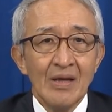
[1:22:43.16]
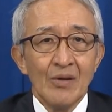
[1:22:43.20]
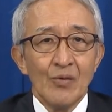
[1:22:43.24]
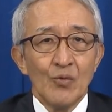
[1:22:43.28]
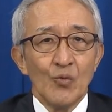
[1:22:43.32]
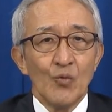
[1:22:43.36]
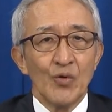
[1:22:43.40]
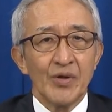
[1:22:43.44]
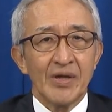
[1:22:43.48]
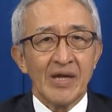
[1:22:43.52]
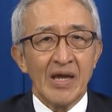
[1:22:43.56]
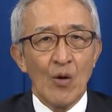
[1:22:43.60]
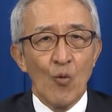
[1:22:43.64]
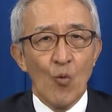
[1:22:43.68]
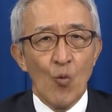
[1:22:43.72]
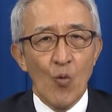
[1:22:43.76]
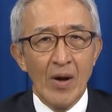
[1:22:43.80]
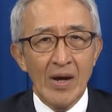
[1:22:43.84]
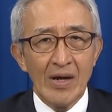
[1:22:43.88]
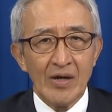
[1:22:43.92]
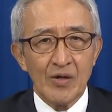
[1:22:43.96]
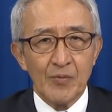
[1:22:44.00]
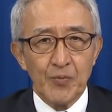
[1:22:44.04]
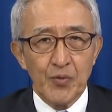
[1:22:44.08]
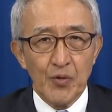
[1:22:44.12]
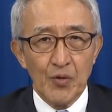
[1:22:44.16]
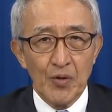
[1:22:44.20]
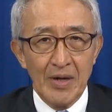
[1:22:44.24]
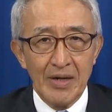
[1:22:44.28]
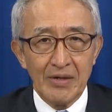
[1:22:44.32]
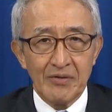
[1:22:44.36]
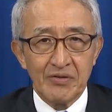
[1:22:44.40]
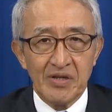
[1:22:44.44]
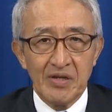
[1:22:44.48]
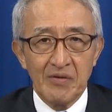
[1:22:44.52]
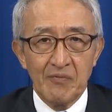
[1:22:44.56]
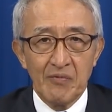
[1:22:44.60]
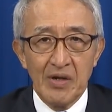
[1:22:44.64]
We can work
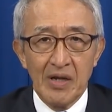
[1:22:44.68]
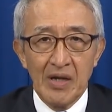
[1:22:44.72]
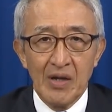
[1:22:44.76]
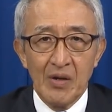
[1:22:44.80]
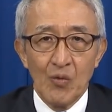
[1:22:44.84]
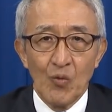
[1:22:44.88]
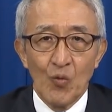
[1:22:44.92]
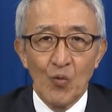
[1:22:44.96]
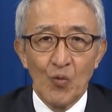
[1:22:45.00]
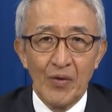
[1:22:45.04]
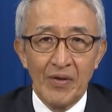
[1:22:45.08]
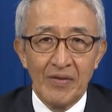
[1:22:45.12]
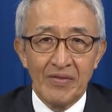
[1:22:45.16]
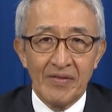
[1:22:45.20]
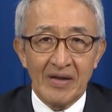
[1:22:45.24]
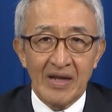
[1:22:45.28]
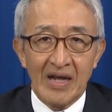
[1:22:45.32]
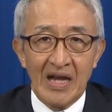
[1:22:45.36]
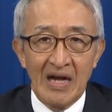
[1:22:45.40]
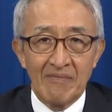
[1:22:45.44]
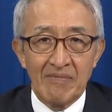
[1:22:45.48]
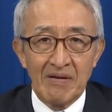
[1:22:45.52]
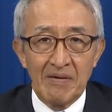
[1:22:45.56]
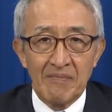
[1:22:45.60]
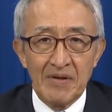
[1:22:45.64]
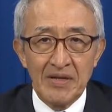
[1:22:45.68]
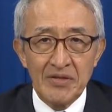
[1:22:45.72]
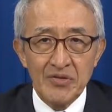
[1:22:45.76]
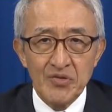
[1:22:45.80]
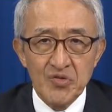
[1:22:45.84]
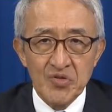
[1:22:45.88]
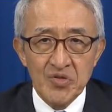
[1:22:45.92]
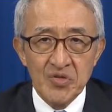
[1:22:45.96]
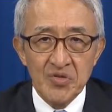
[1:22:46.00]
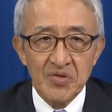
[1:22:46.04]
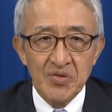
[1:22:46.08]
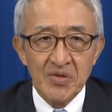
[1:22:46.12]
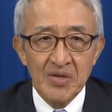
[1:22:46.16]
proactively with
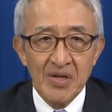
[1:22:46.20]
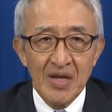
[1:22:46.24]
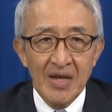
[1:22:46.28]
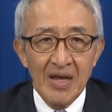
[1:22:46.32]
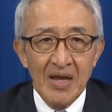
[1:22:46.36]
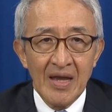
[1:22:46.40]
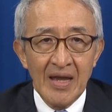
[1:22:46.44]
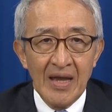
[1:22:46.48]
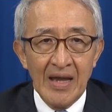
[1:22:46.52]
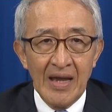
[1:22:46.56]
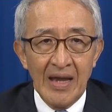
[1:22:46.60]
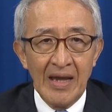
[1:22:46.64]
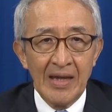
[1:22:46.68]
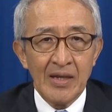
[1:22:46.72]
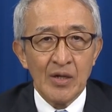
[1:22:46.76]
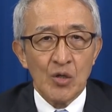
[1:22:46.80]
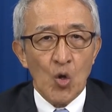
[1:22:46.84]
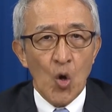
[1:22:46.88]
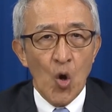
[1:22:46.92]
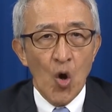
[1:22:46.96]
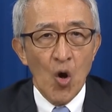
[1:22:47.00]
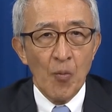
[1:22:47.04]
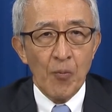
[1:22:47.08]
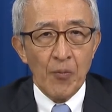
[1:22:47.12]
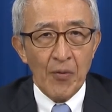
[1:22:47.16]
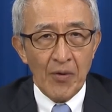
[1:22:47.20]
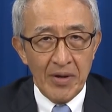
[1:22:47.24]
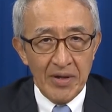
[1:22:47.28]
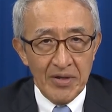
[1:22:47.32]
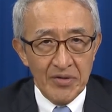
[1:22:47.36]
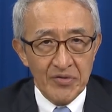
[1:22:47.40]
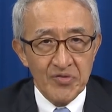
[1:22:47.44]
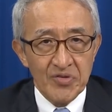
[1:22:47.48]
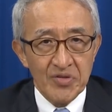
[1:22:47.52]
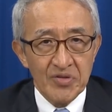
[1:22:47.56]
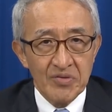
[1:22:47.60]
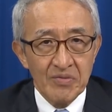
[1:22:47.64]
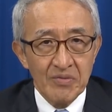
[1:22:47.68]
governments and
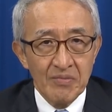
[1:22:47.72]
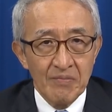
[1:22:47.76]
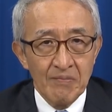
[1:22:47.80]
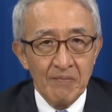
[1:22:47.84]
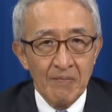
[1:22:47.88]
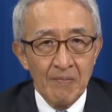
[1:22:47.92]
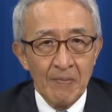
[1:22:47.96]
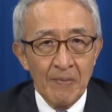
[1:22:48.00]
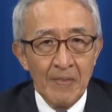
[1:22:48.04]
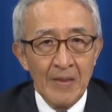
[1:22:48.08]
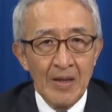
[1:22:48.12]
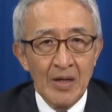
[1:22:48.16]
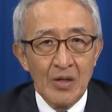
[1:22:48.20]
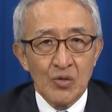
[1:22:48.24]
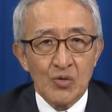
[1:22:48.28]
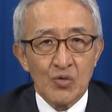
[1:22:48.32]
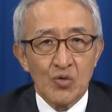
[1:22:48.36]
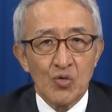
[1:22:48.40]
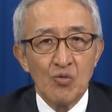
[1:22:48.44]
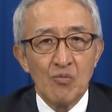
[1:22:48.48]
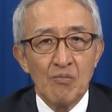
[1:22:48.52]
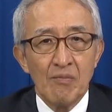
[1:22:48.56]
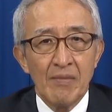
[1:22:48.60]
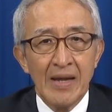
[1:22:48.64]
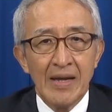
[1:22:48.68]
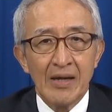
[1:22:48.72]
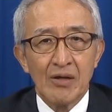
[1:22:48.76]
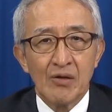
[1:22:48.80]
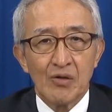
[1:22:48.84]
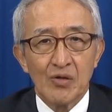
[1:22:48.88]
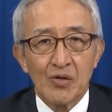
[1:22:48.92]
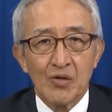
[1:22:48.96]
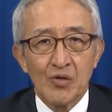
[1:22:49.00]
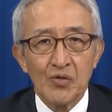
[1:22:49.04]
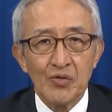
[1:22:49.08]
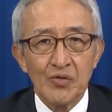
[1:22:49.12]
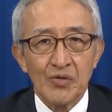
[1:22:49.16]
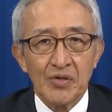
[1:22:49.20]
corporates to
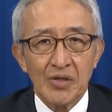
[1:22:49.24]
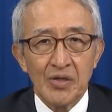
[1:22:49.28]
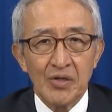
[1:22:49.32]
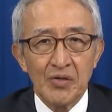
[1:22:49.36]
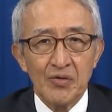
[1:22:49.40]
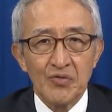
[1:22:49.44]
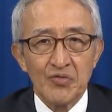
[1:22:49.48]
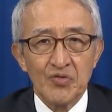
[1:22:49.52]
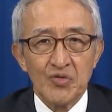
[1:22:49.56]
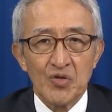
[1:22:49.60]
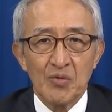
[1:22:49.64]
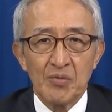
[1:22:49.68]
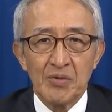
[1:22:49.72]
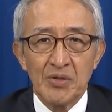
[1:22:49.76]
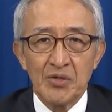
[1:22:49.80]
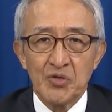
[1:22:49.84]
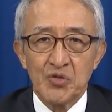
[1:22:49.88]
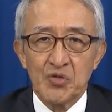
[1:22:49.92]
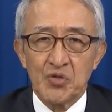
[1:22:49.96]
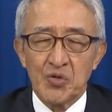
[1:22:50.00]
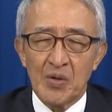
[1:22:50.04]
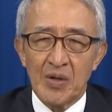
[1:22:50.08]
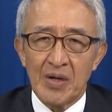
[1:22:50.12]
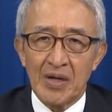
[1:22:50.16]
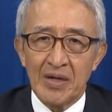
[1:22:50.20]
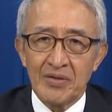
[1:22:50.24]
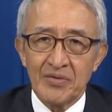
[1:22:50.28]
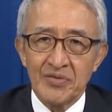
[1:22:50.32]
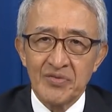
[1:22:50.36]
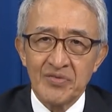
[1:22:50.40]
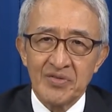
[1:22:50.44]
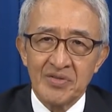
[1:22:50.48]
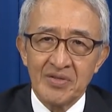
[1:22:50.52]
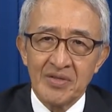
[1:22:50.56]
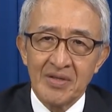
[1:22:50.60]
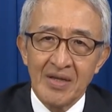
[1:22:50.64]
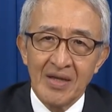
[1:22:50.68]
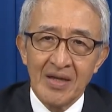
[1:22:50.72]
make good use of
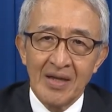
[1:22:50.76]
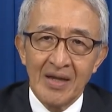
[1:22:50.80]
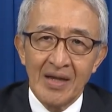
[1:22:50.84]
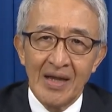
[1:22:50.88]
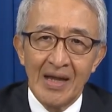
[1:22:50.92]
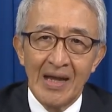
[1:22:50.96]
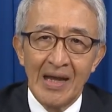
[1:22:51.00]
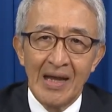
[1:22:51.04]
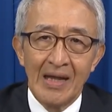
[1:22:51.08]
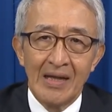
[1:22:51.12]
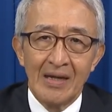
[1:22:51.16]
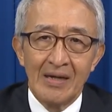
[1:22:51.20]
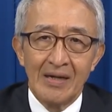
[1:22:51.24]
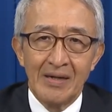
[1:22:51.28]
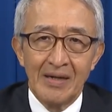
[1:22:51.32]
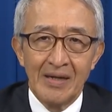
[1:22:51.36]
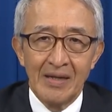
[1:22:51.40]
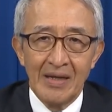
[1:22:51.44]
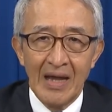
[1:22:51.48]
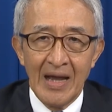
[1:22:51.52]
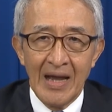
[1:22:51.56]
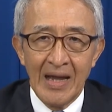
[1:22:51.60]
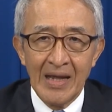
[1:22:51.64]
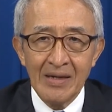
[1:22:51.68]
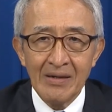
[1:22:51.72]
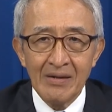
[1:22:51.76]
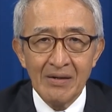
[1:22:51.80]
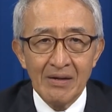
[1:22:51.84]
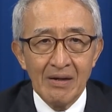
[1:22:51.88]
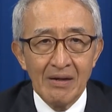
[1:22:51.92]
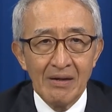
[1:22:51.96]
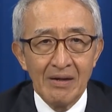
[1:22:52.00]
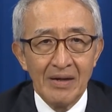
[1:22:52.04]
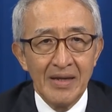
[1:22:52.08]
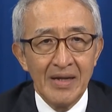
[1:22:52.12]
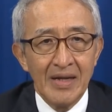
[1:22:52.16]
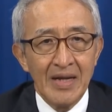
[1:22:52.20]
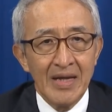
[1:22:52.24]
insurance and
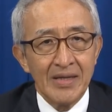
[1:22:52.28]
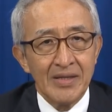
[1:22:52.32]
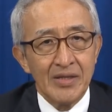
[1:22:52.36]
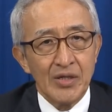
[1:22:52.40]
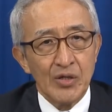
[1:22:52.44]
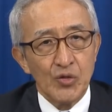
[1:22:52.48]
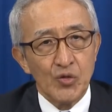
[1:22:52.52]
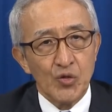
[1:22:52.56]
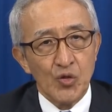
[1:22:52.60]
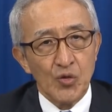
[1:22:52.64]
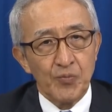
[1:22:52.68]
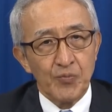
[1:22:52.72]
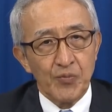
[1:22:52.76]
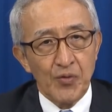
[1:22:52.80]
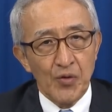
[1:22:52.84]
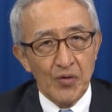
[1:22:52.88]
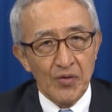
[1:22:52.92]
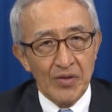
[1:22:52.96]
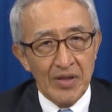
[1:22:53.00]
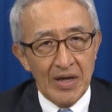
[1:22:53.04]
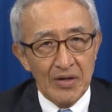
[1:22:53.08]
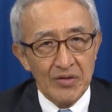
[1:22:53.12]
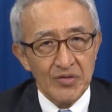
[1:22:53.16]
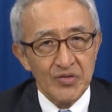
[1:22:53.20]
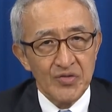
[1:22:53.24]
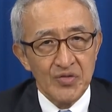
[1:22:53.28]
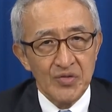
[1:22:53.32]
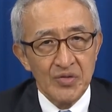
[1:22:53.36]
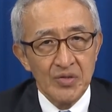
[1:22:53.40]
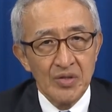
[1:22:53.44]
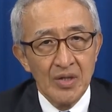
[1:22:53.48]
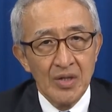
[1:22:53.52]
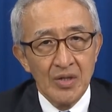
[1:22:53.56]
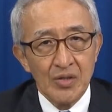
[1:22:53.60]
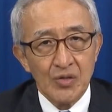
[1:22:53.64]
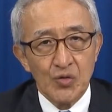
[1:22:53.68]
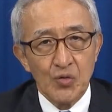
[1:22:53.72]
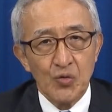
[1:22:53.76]
related to products
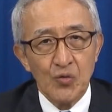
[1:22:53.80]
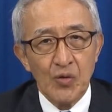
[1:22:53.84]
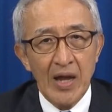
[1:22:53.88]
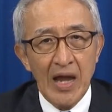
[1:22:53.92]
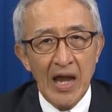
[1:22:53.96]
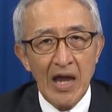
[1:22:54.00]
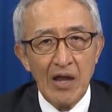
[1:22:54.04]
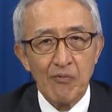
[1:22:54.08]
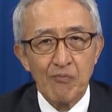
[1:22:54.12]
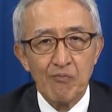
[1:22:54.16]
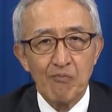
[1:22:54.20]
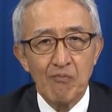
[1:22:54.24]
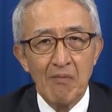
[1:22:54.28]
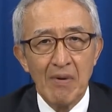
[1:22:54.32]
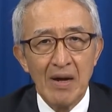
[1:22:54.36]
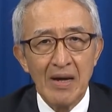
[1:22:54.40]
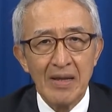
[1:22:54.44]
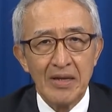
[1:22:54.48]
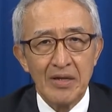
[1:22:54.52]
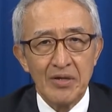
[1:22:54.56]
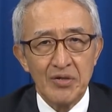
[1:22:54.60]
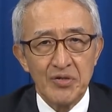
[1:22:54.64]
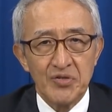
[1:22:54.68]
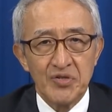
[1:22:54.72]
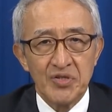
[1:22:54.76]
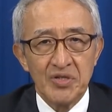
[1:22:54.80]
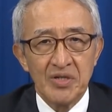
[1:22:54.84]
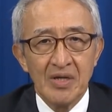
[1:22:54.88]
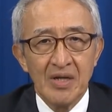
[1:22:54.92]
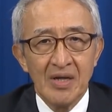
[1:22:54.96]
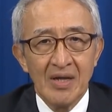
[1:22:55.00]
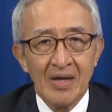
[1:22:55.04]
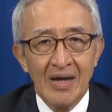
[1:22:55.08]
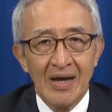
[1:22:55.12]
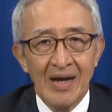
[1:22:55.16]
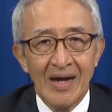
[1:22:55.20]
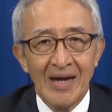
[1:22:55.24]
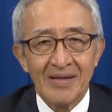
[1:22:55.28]
to help manage
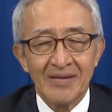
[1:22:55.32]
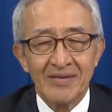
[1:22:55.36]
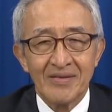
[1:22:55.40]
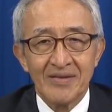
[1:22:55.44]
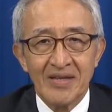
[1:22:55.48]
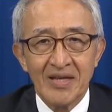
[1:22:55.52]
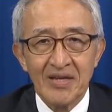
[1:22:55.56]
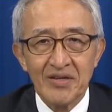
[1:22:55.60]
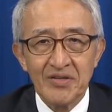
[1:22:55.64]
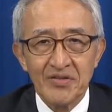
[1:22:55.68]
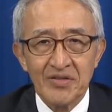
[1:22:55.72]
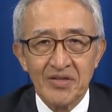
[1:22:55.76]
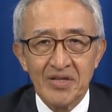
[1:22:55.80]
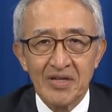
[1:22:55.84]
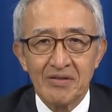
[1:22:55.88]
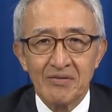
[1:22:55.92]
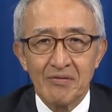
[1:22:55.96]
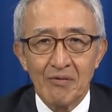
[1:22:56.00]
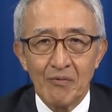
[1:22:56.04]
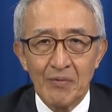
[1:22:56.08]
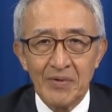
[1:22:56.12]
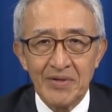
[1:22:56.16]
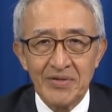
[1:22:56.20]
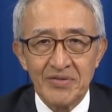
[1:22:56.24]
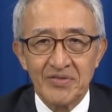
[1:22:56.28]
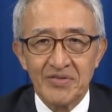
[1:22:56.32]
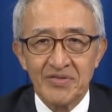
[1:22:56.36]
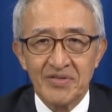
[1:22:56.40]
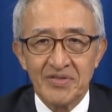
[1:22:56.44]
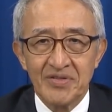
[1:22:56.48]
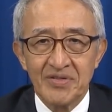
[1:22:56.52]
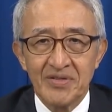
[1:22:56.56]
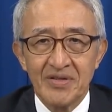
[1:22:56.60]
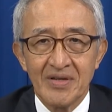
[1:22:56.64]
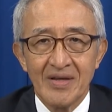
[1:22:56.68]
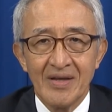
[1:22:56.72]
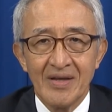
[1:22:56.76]
untested risks